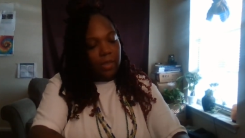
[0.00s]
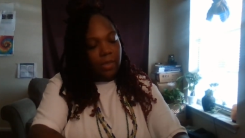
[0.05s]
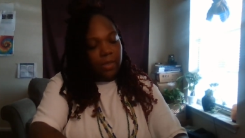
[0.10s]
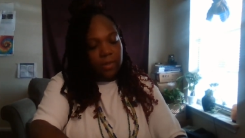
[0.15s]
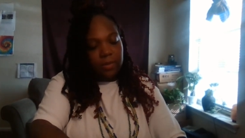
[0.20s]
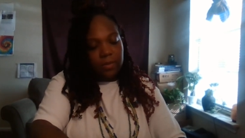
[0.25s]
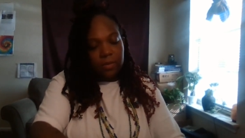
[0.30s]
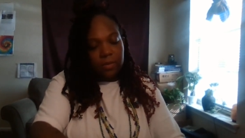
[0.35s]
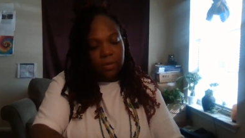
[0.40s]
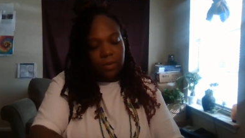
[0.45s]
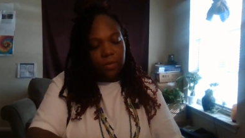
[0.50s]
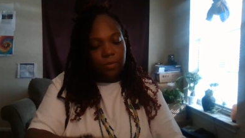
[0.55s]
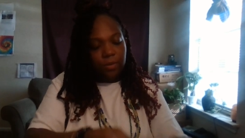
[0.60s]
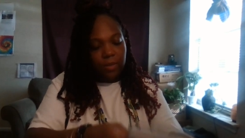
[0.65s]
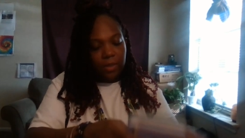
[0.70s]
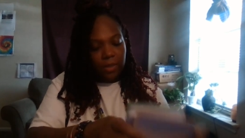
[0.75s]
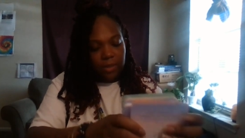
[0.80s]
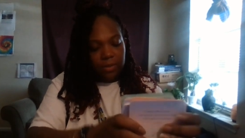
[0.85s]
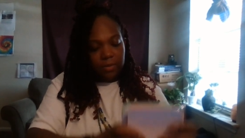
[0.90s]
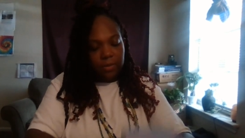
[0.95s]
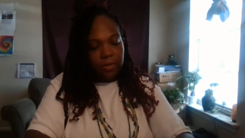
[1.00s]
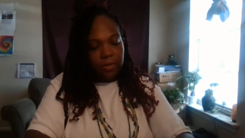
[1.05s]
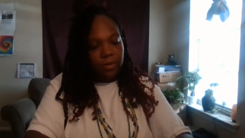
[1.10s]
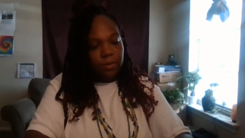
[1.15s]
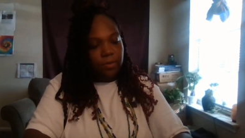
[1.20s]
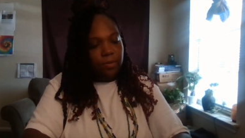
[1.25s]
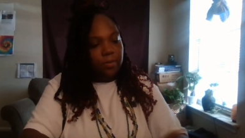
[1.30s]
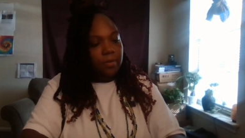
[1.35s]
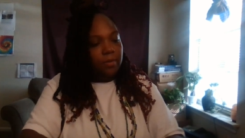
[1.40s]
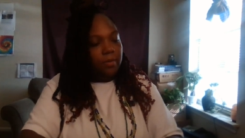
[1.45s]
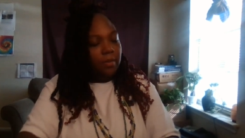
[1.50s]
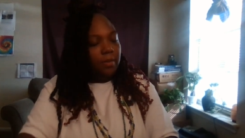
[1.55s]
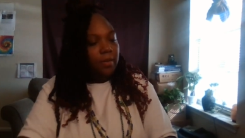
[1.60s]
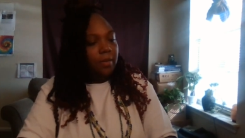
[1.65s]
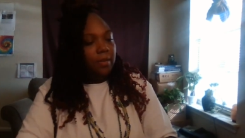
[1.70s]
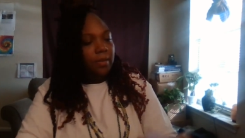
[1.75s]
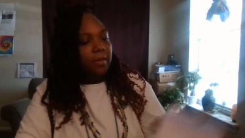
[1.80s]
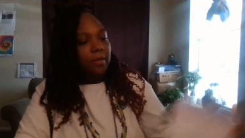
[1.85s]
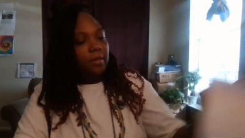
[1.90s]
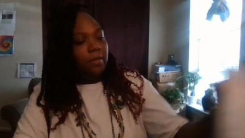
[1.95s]
Let's go. Let's go.
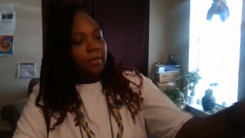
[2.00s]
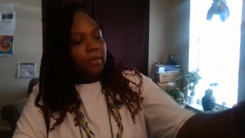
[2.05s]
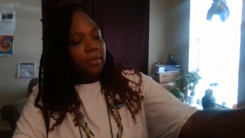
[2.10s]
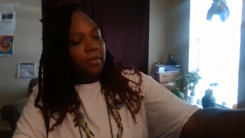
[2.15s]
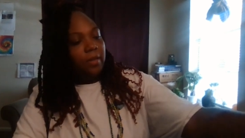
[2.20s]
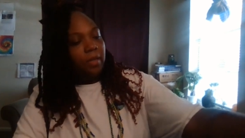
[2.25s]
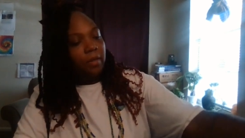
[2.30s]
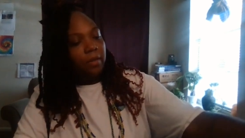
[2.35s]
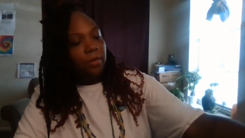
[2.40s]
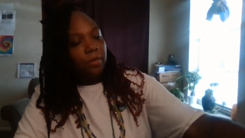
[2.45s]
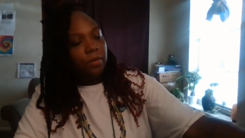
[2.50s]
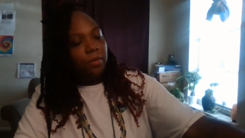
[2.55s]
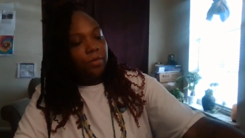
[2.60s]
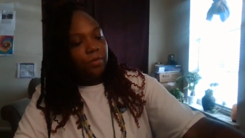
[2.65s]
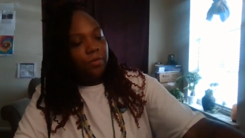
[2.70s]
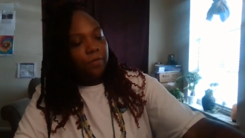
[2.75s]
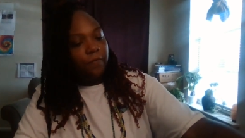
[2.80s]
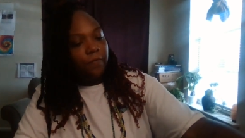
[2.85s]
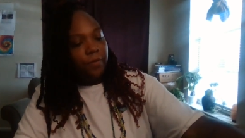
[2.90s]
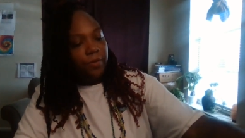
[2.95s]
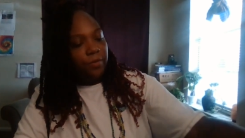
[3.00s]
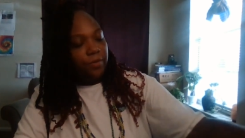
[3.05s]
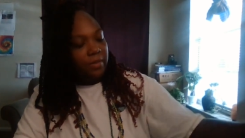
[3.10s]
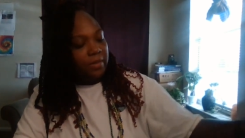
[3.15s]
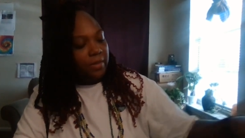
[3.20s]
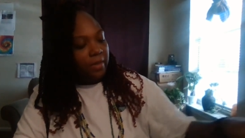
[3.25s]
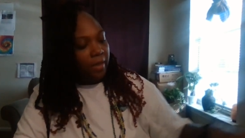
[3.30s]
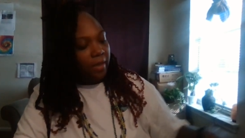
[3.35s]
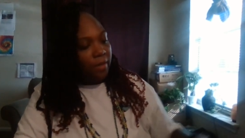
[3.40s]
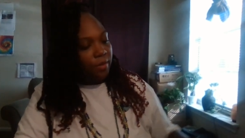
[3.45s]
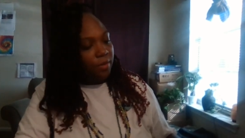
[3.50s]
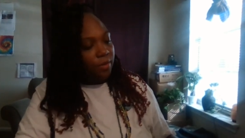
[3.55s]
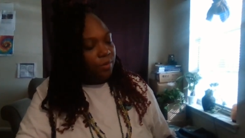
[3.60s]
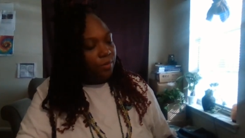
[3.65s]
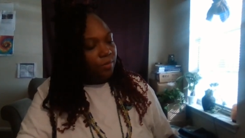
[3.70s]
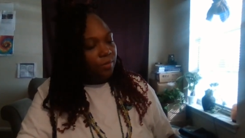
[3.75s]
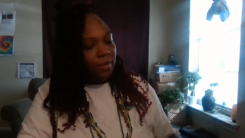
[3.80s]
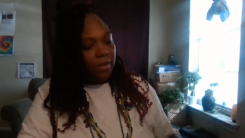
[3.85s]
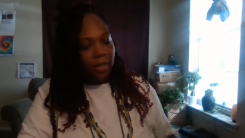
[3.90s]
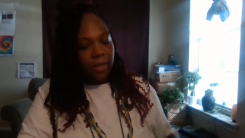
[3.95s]
Thank you, universe. Thank
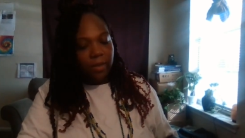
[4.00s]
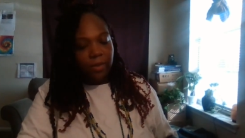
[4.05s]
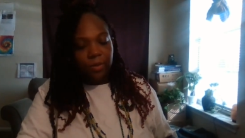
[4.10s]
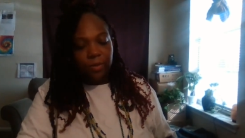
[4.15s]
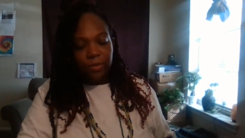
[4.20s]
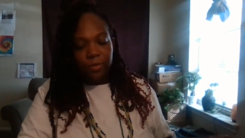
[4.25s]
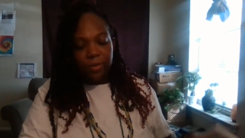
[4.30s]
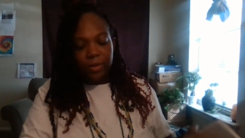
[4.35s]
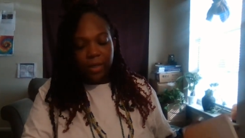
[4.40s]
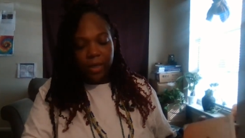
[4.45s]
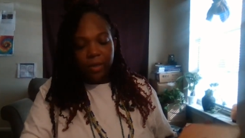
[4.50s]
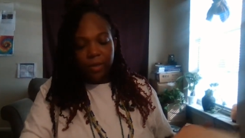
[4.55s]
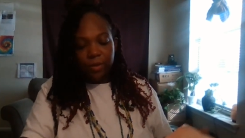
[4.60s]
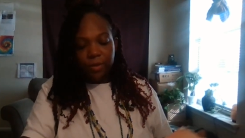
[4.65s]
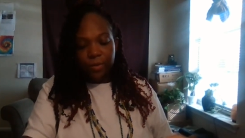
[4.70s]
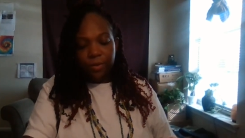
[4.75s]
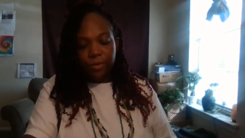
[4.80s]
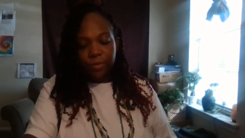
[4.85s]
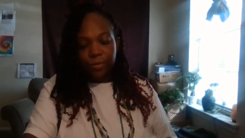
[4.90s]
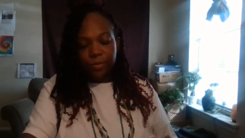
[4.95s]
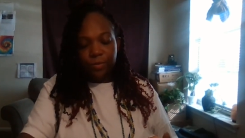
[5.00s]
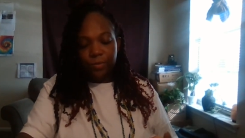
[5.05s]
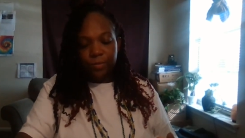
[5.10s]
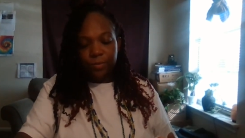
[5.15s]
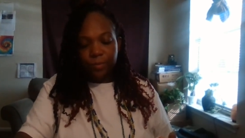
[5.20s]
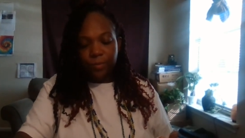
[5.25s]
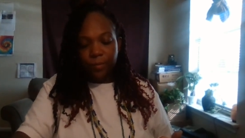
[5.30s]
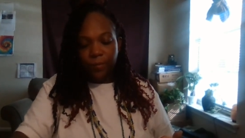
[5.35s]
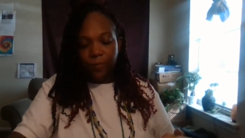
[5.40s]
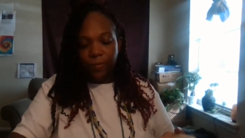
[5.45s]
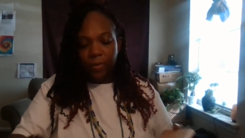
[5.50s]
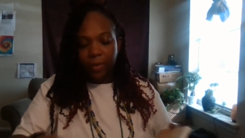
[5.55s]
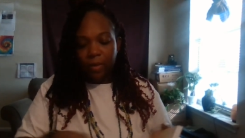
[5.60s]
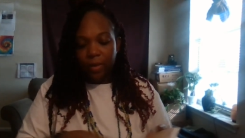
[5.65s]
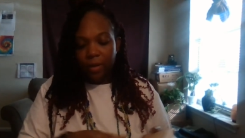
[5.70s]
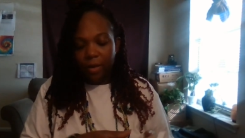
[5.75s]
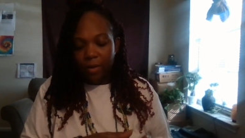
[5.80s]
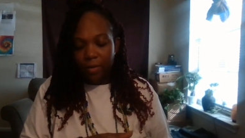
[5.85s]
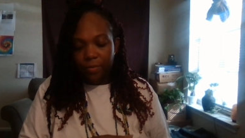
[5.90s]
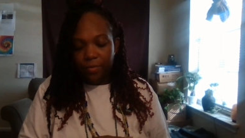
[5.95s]
you. Thank you. Thank you.
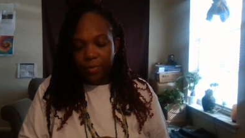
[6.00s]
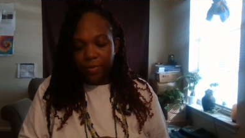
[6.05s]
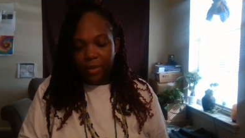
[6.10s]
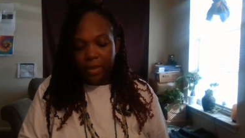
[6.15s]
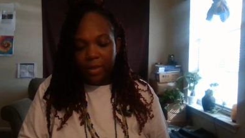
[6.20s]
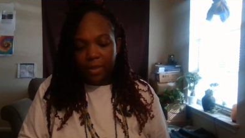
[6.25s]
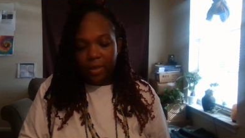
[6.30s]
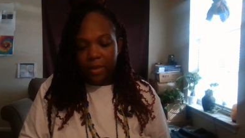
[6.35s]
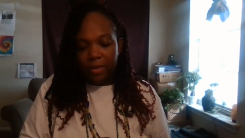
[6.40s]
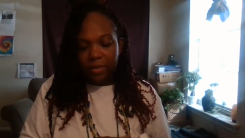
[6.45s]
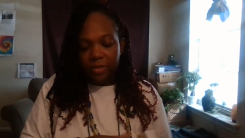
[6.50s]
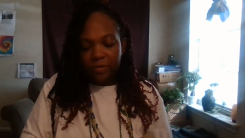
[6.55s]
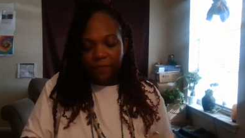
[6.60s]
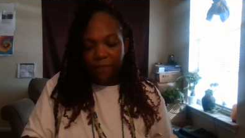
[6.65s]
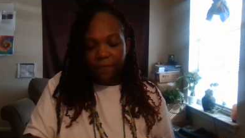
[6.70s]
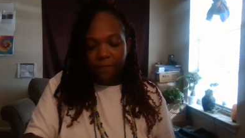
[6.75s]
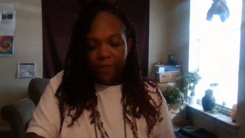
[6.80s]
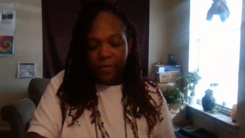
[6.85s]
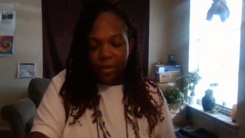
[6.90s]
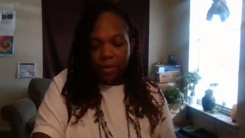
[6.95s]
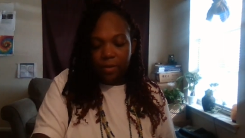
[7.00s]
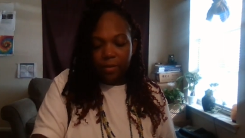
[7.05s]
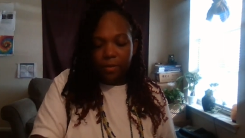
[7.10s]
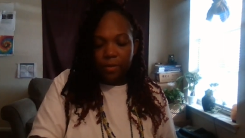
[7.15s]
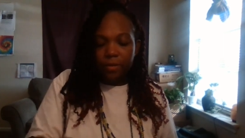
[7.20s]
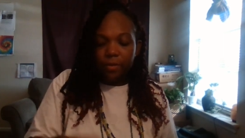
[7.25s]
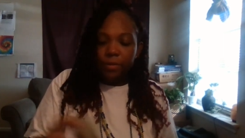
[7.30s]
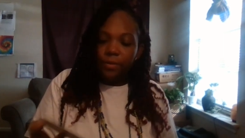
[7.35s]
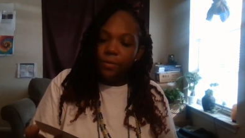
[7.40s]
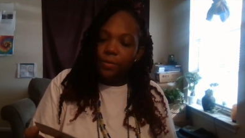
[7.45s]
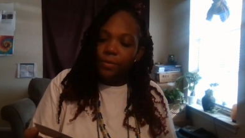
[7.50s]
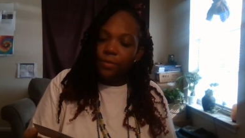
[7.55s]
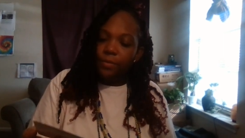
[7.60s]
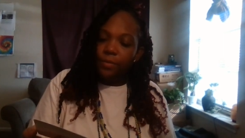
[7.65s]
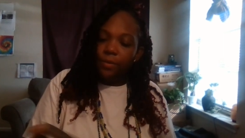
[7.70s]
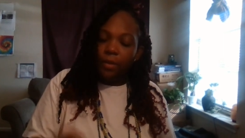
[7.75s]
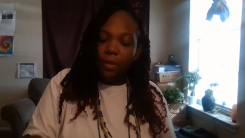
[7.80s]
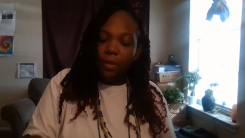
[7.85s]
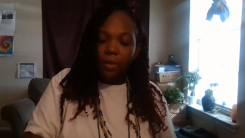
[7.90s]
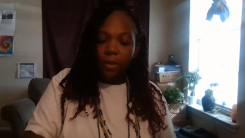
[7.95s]
All right. Let's find
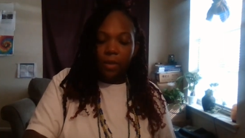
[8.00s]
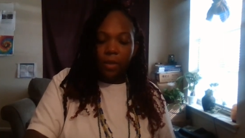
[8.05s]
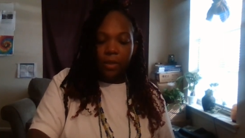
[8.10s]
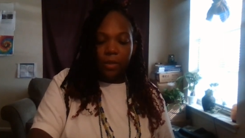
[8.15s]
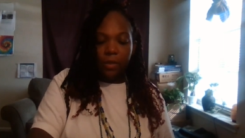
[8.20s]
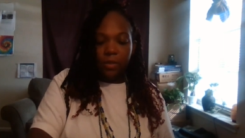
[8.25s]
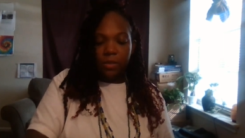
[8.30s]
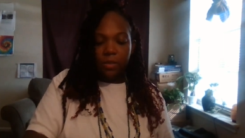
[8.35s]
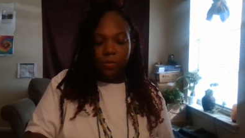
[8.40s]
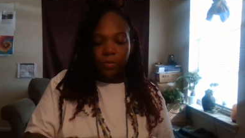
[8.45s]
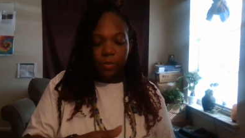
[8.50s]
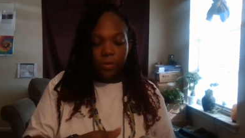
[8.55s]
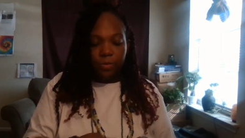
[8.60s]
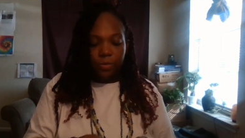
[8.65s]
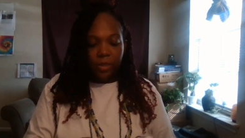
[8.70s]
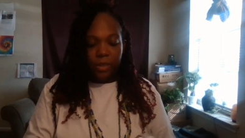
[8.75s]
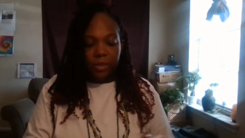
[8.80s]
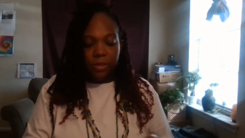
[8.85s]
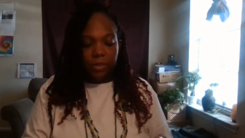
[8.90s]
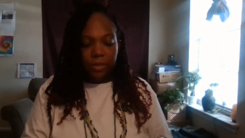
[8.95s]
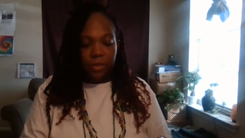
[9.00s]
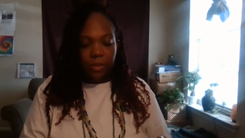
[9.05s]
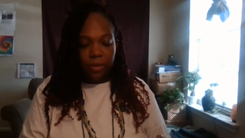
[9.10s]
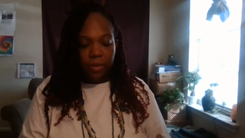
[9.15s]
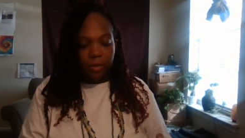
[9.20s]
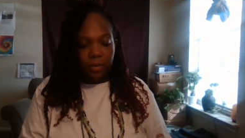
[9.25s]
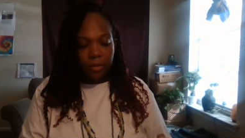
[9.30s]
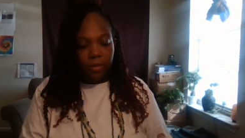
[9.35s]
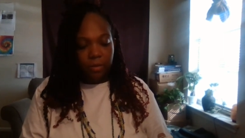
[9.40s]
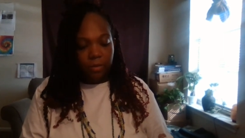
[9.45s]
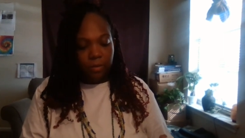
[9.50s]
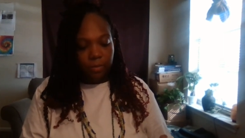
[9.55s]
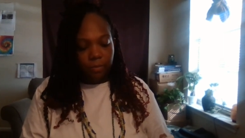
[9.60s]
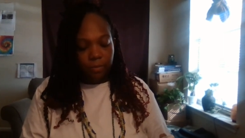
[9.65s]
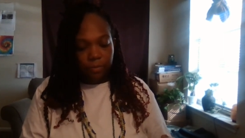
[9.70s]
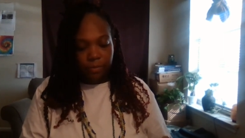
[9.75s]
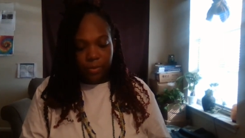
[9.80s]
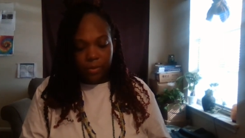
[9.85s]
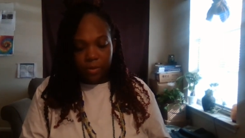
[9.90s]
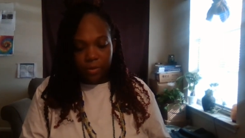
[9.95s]
inspiration in the
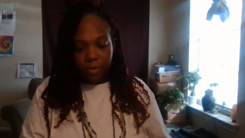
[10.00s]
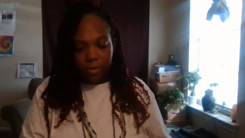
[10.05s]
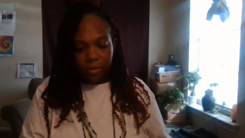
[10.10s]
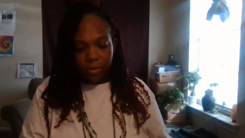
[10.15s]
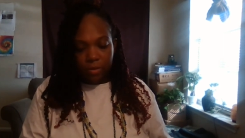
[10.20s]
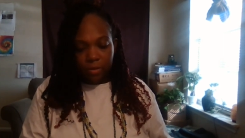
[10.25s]
book.